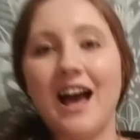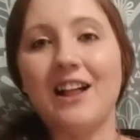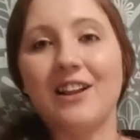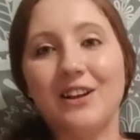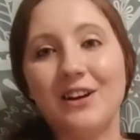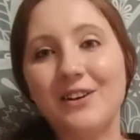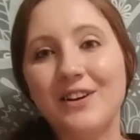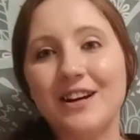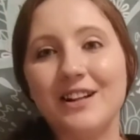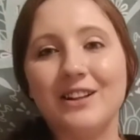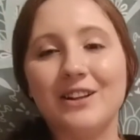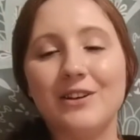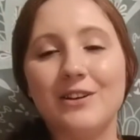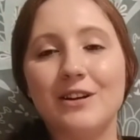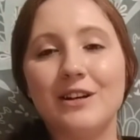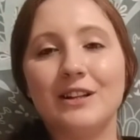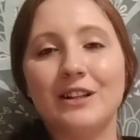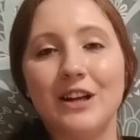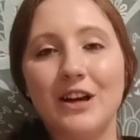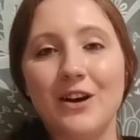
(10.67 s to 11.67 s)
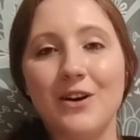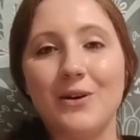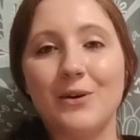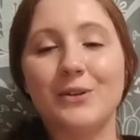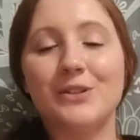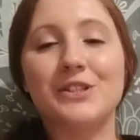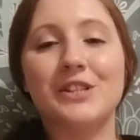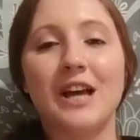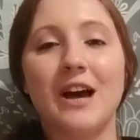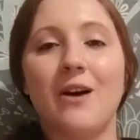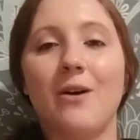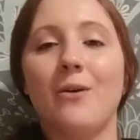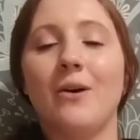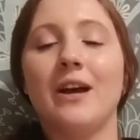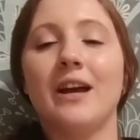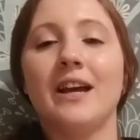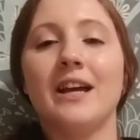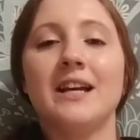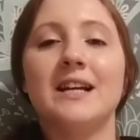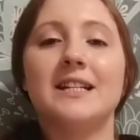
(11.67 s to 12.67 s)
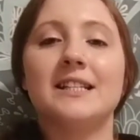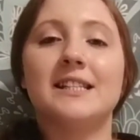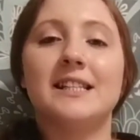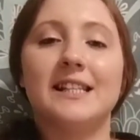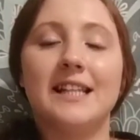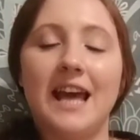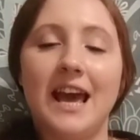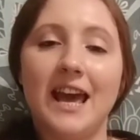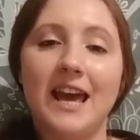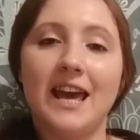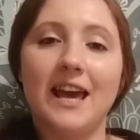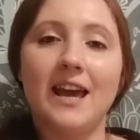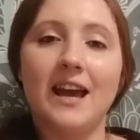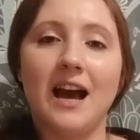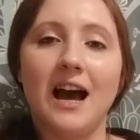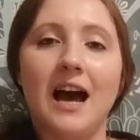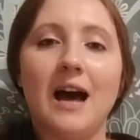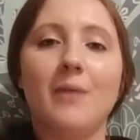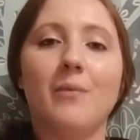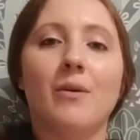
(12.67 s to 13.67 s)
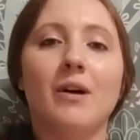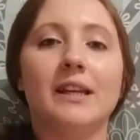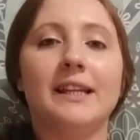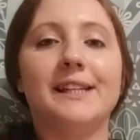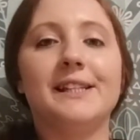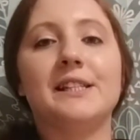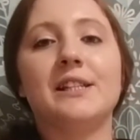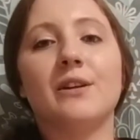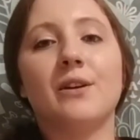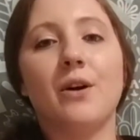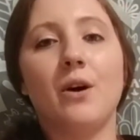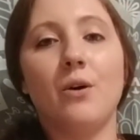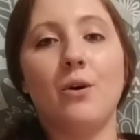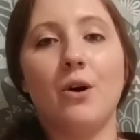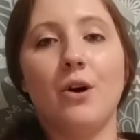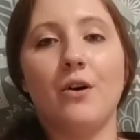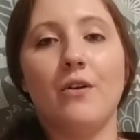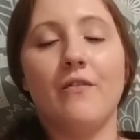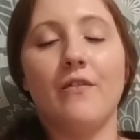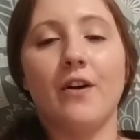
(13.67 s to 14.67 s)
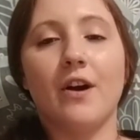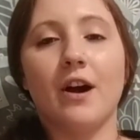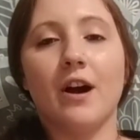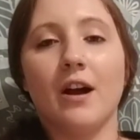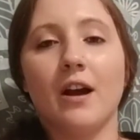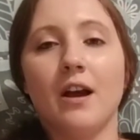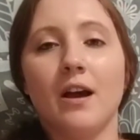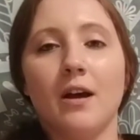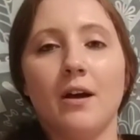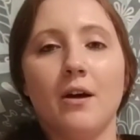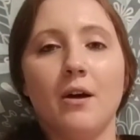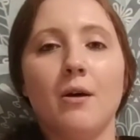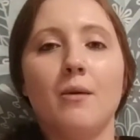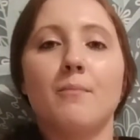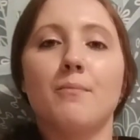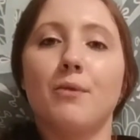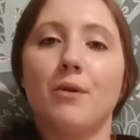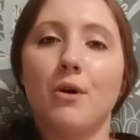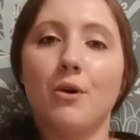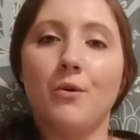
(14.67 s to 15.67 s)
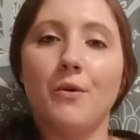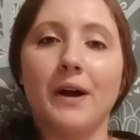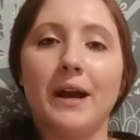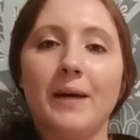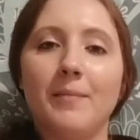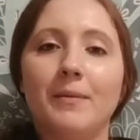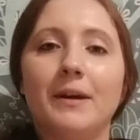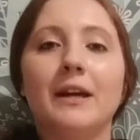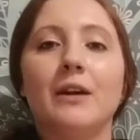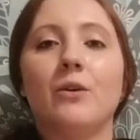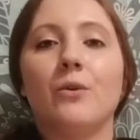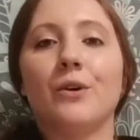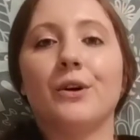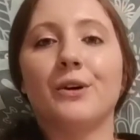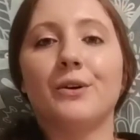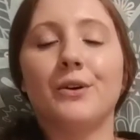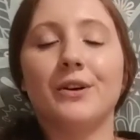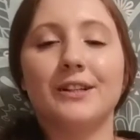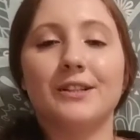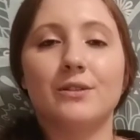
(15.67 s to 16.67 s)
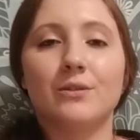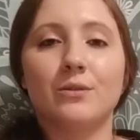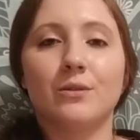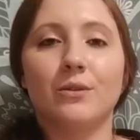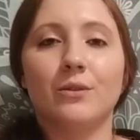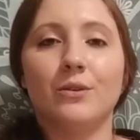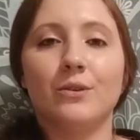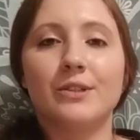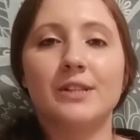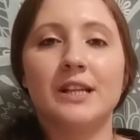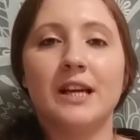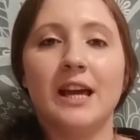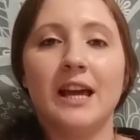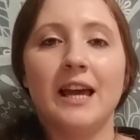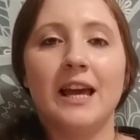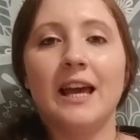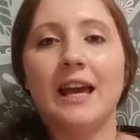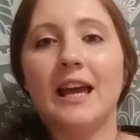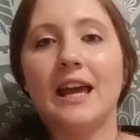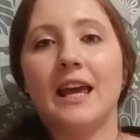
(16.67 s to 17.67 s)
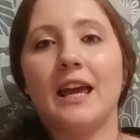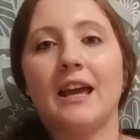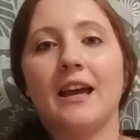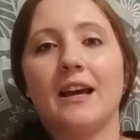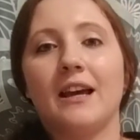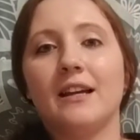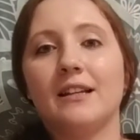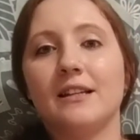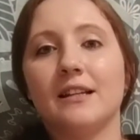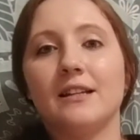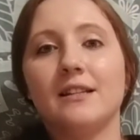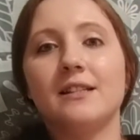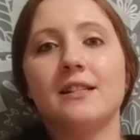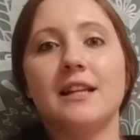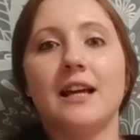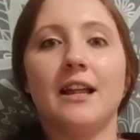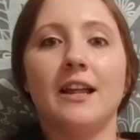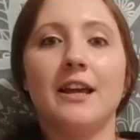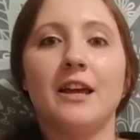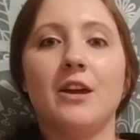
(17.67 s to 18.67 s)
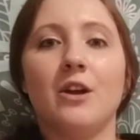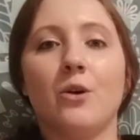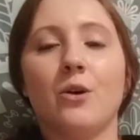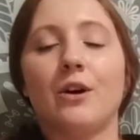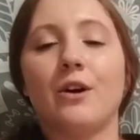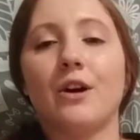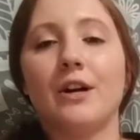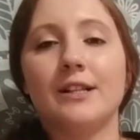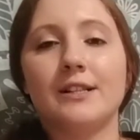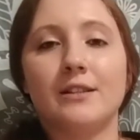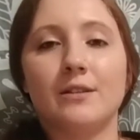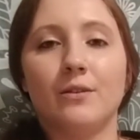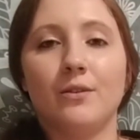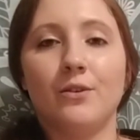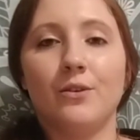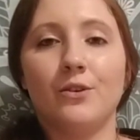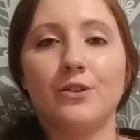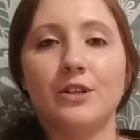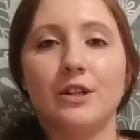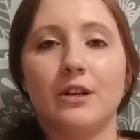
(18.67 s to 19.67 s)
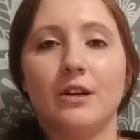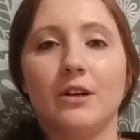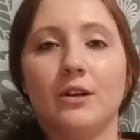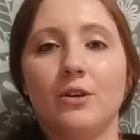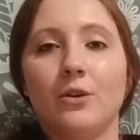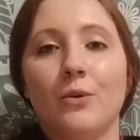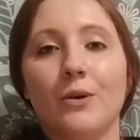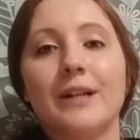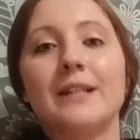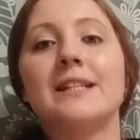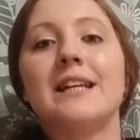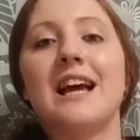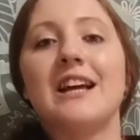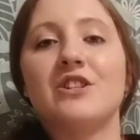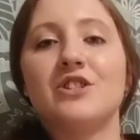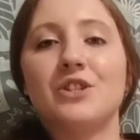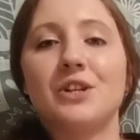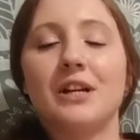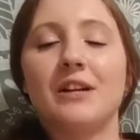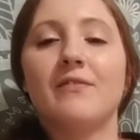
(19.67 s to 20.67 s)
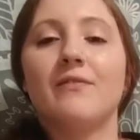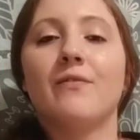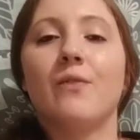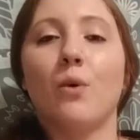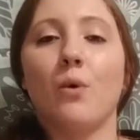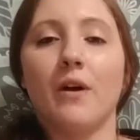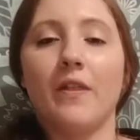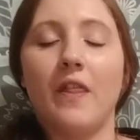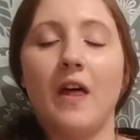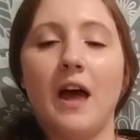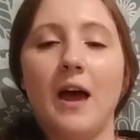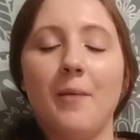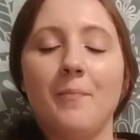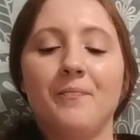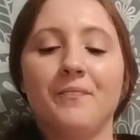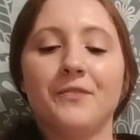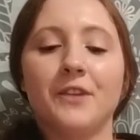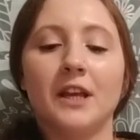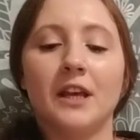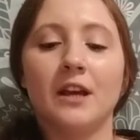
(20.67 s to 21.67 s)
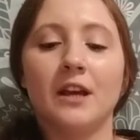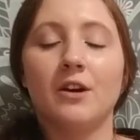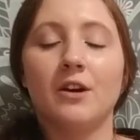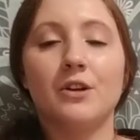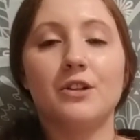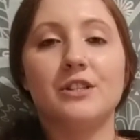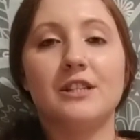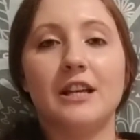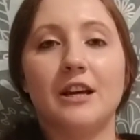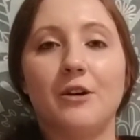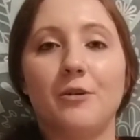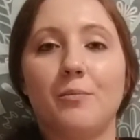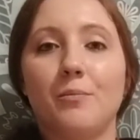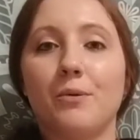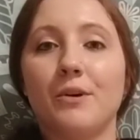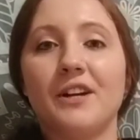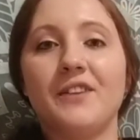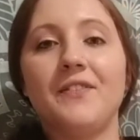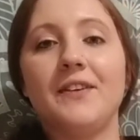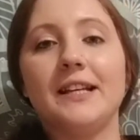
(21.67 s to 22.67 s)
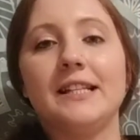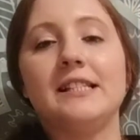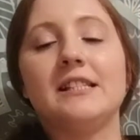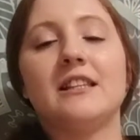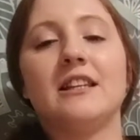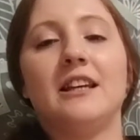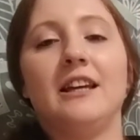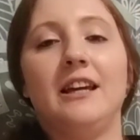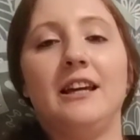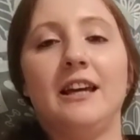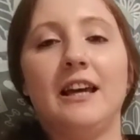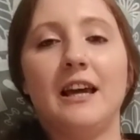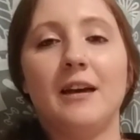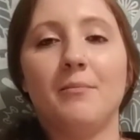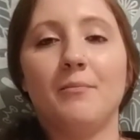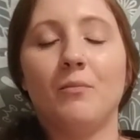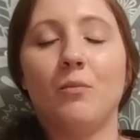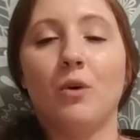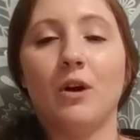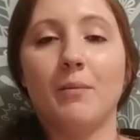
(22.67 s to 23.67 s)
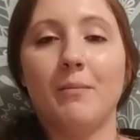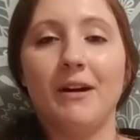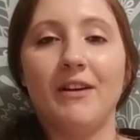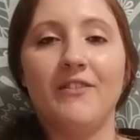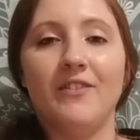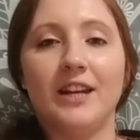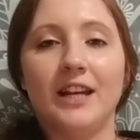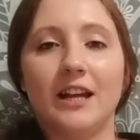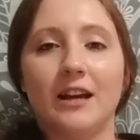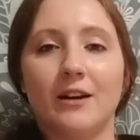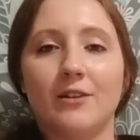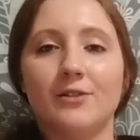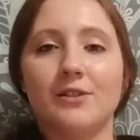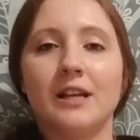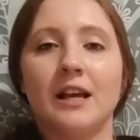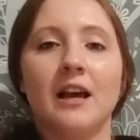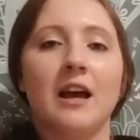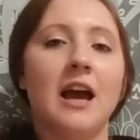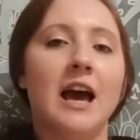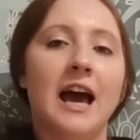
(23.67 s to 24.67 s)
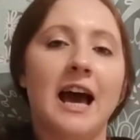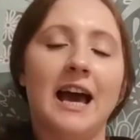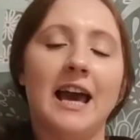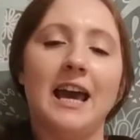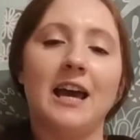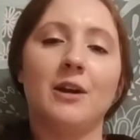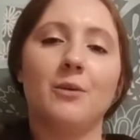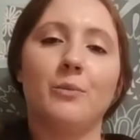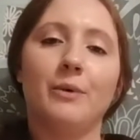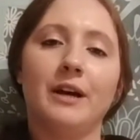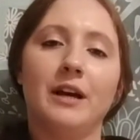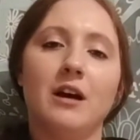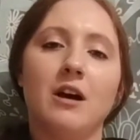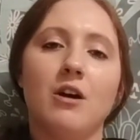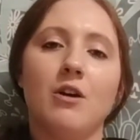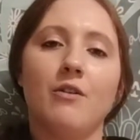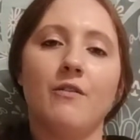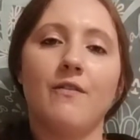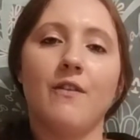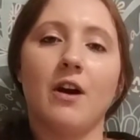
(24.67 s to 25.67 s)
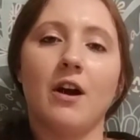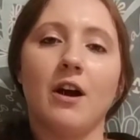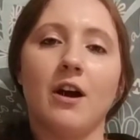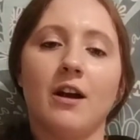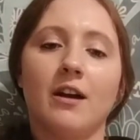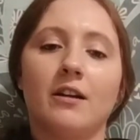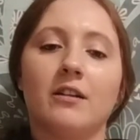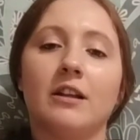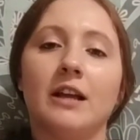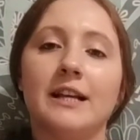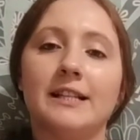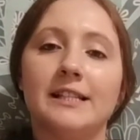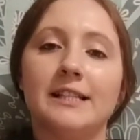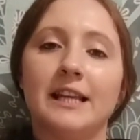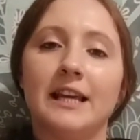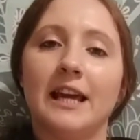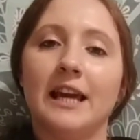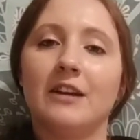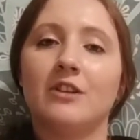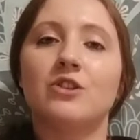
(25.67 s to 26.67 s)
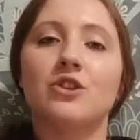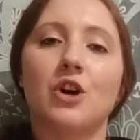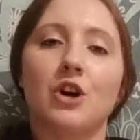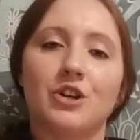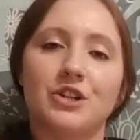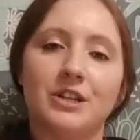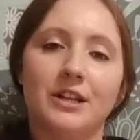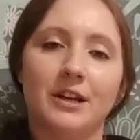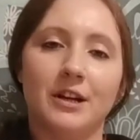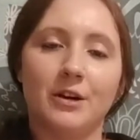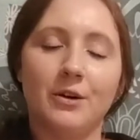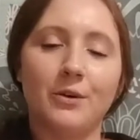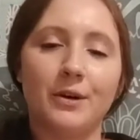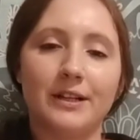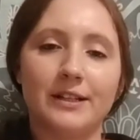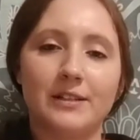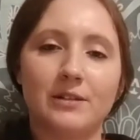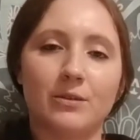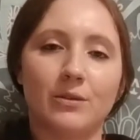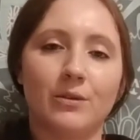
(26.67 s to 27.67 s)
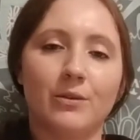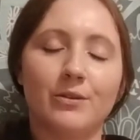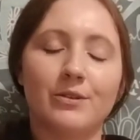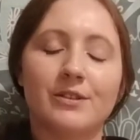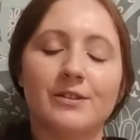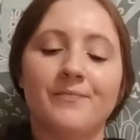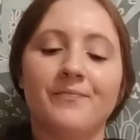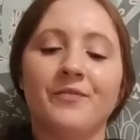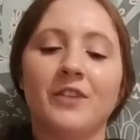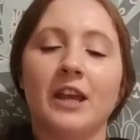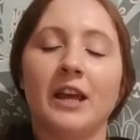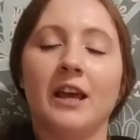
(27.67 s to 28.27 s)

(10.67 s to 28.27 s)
Hello, hello, hello. So today I wanted to go over programming your crystals and telling your crystals your intention for them. So previously in one of my videos, I had went over cleansing and charging your crystals.